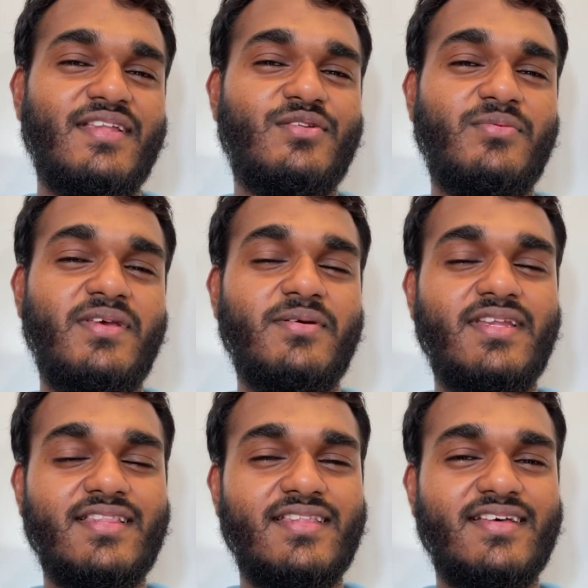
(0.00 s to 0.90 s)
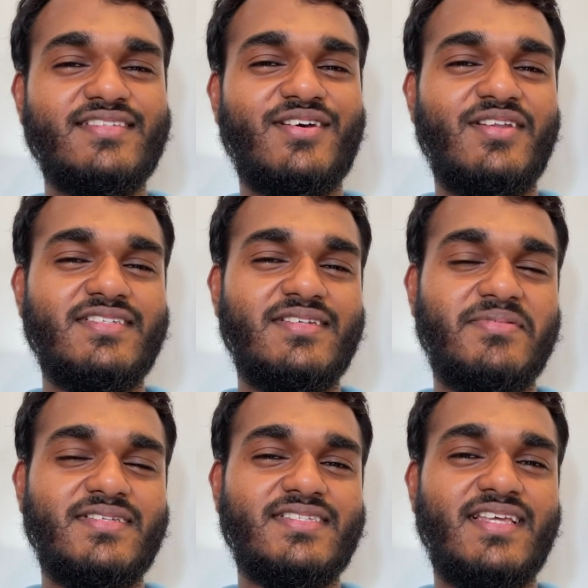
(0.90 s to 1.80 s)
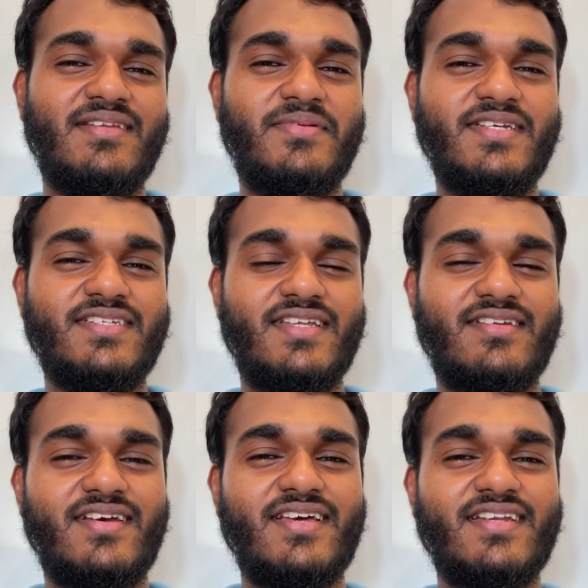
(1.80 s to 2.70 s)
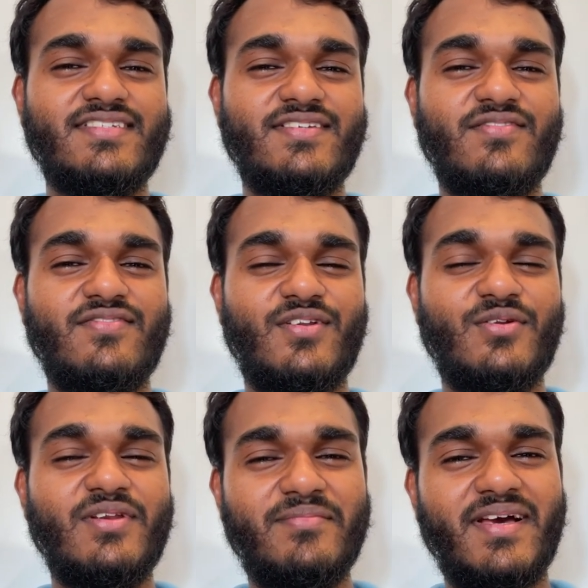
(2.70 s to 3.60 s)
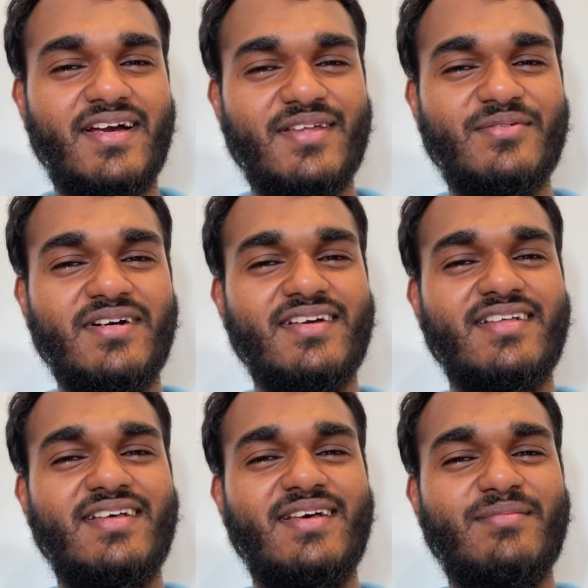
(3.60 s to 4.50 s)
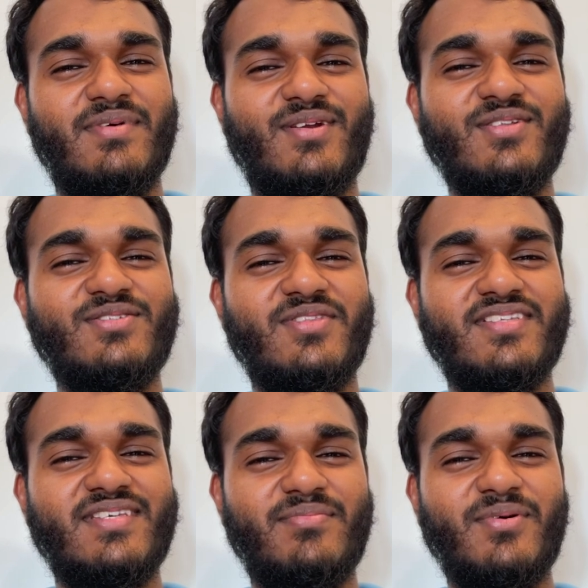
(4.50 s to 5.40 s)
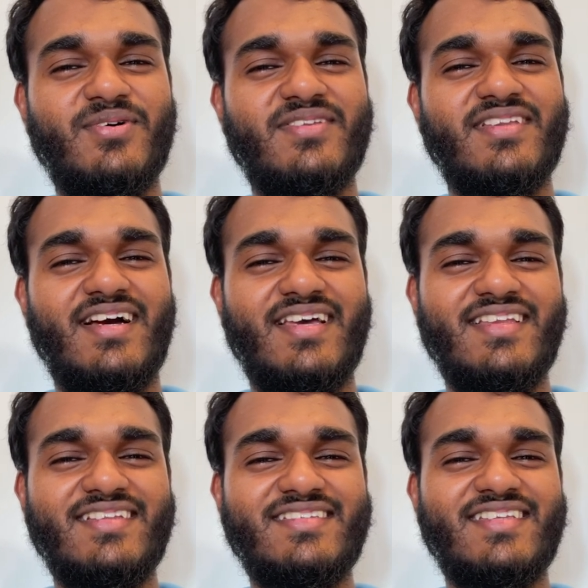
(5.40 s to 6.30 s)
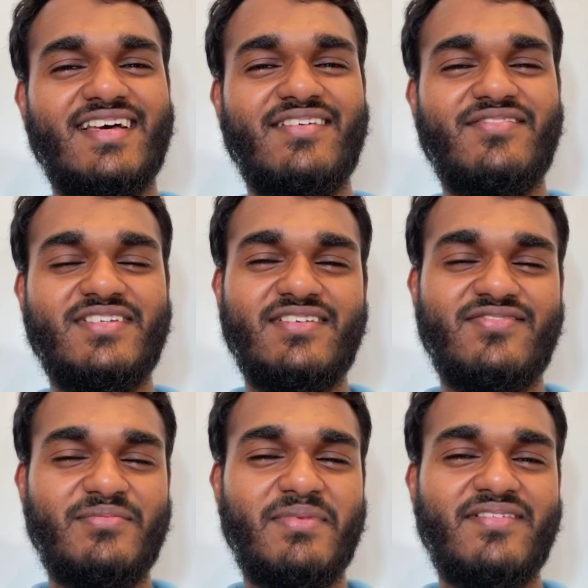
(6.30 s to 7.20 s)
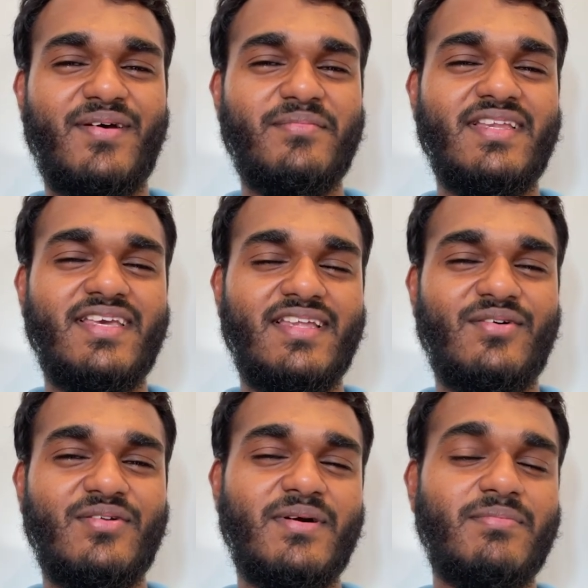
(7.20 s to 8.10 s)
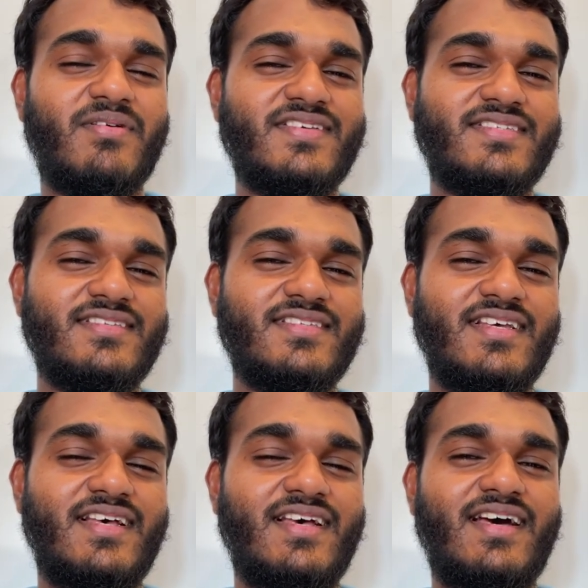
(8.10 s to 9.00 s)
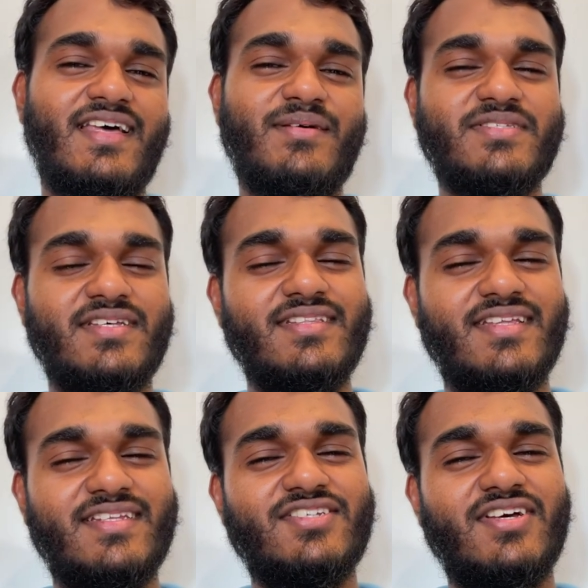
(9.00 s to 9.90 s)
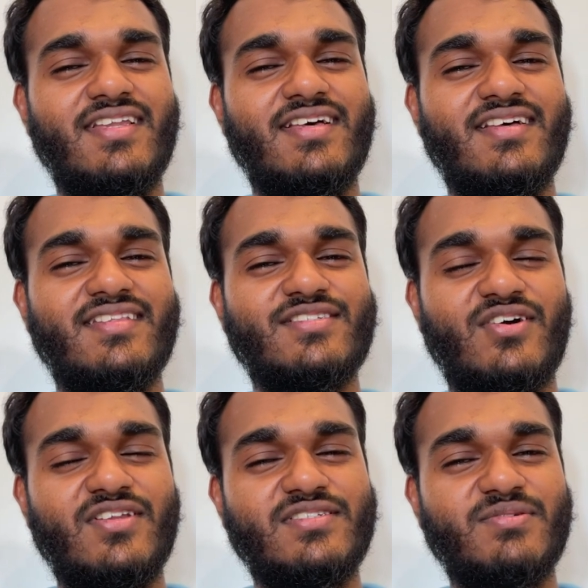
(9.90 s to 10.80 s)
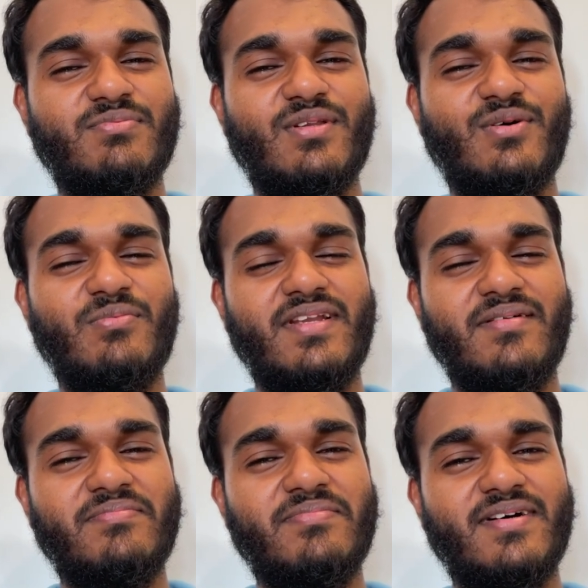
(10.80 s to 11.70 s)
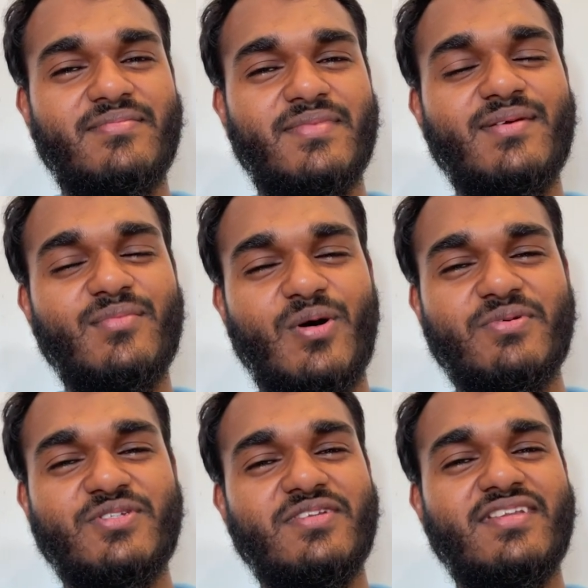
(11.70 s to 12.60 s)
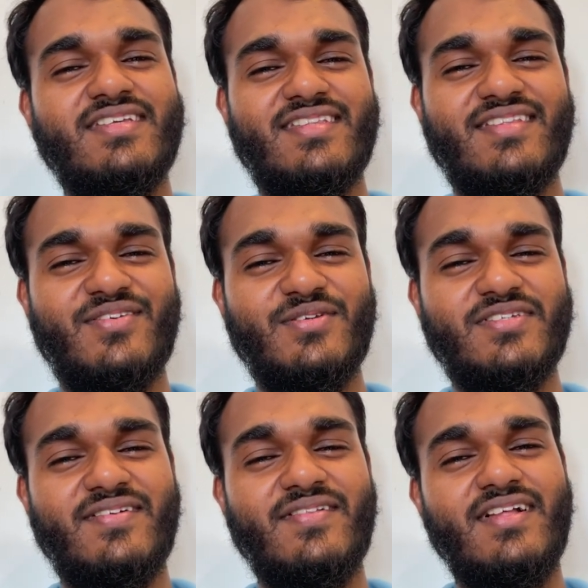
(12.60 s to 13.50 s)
To me, winning the scholarship is a celebration and recognition of not only my hard work, but also the support, guidance I've received from my family and all my professors. And I'm certain that inshallah, the scholarship will open up many more opportunities in the future.